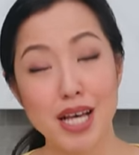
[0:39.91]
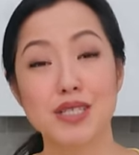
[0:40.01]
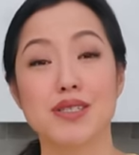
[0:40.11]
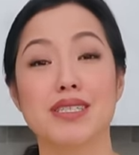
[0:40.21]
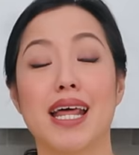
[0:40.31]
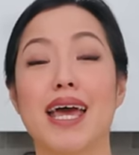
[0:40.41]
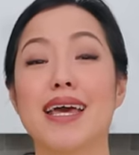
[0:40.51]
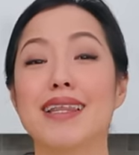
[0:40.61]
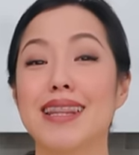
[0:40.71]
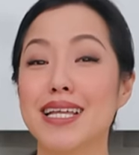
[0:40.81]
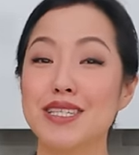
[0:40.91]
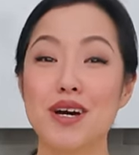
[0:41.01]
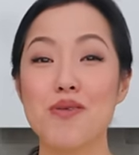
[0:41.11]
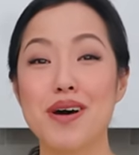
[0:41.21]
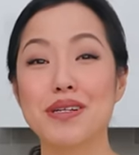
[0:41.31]
So today, let's
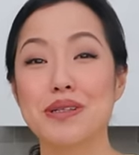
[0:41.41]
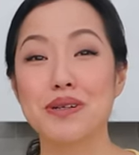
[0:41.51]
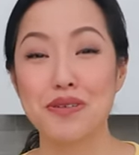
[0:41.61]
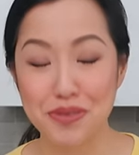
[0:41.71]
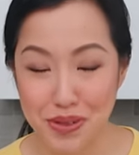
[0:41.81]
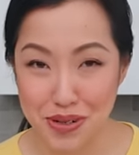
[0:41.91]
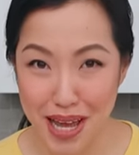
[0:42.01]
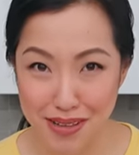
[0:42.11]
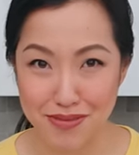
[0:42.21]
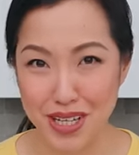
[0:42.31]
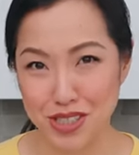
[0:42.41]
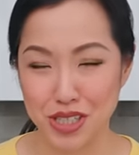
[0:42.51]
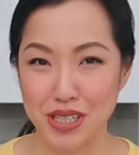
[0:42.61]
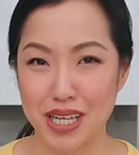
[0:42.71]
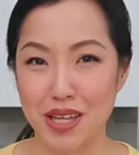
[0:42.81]
go on a little food
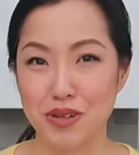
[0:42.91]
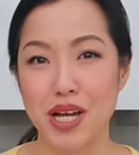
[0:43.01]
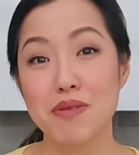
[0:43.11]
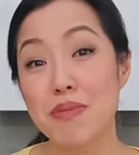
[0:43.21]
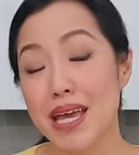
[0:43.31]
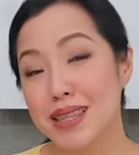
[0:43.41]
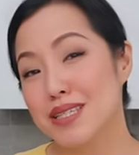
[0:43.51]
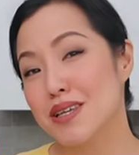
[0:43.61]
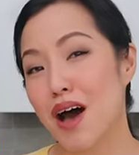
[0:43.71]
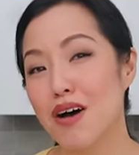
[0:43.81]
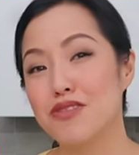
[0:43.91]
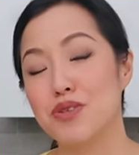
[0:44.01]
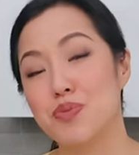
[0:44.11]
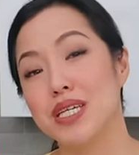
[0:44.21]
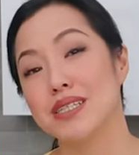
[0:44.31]
adventure together and make this off
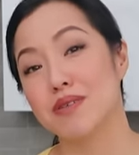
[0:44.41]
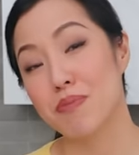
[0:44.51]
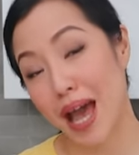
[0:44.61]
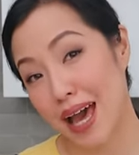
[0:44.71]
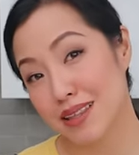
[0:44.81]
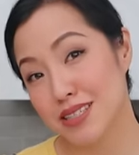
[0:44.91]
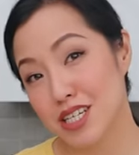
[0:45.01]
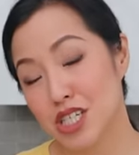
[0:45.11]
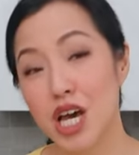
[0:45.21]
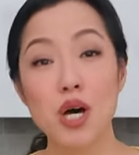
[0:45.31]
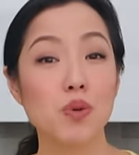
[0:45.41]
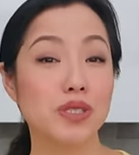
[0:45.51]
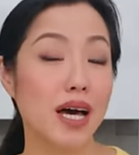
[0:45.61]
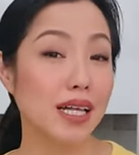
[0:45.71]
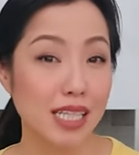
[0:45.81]
the beaten path dish. We'll
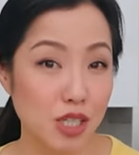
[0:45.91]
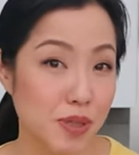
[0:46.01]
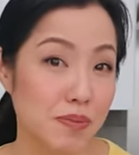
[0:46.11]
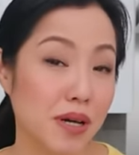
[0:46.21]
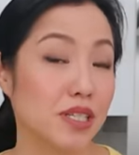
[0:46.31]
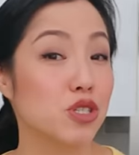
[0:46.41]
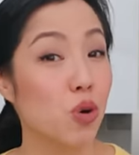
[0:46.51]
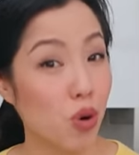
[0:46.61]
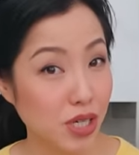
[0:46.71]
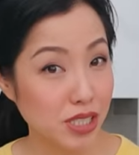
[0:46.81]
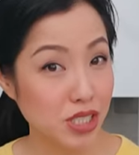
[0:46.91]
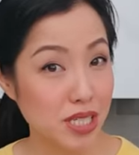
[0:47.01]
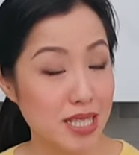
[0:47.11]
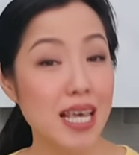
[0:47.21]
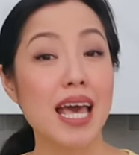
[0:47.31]
talk a little bit about its
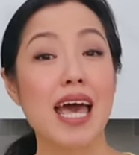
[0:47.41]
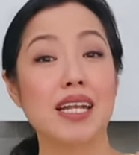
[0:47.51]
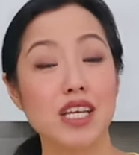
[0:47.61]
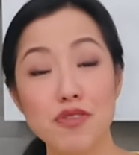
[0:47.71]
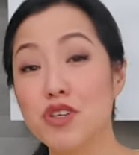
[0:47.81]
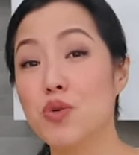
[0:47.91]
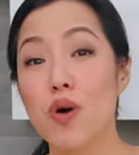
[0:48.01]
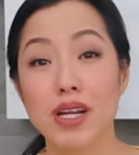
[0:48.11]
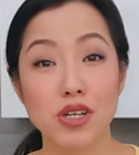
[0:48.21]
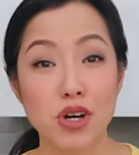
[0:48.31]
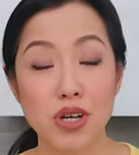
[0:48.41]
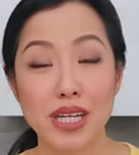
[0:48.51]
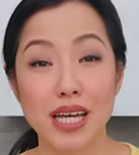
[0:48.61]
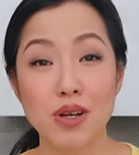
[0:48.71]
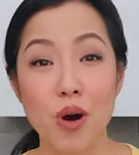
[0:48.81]
origins, and if you want to cook
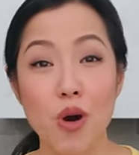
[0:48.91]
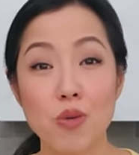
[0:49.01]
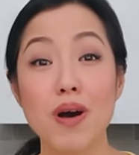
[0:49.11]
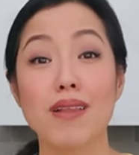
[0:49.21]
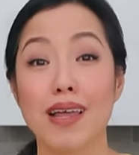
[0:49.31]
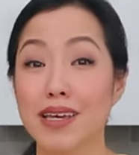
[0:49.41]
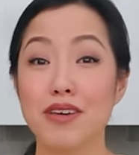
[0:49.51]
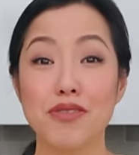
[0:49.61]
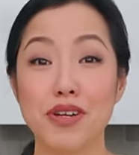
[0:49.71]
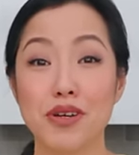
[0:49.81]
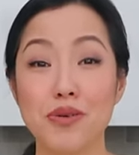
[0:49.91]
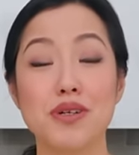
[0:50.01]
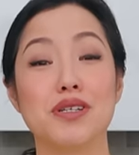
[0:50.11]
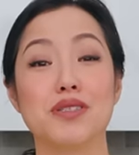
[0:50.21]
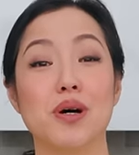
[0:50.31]
it at home, lucky for you,
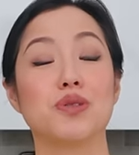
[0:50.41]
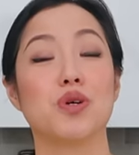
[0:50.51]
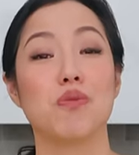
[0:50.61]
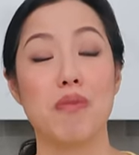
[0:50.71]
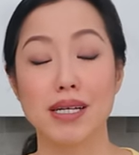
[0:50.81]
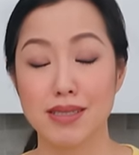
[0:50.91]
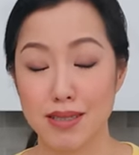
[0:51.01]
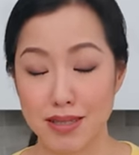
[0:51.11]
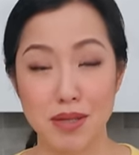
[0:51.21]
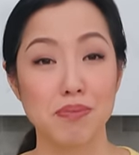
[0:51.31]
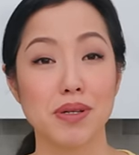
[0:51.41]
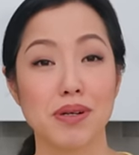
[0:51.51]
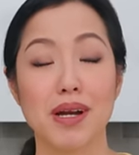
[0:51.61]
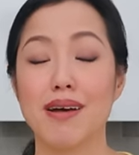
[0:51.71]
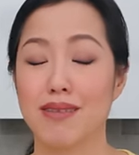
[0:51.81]
it is also much
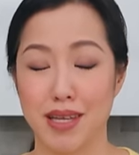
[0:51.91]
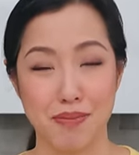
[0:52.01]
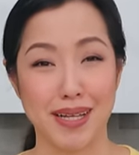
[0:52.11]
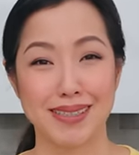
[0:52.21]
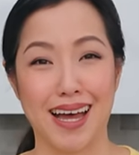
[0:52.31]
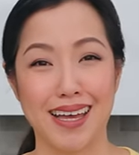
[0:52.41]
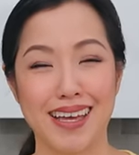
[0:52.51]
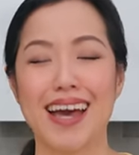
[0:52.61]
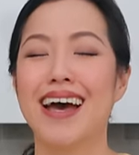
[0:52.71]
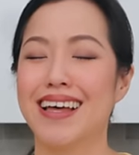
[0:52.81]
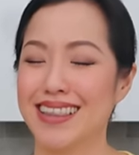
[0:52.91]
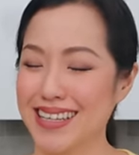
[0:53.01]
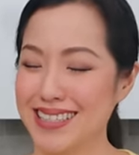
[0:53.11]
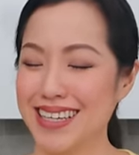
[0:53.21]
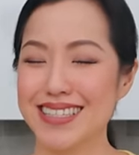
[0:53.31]
simpler than Pad Thai.
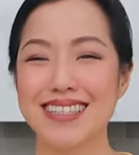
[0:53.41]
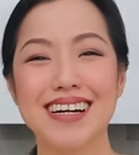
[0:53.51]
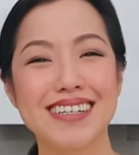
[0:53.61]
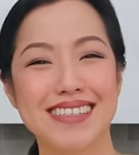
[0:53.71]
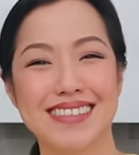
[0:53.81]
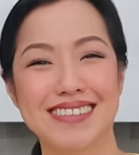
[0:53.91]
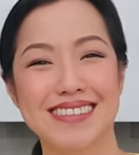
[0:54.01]
Let's get started.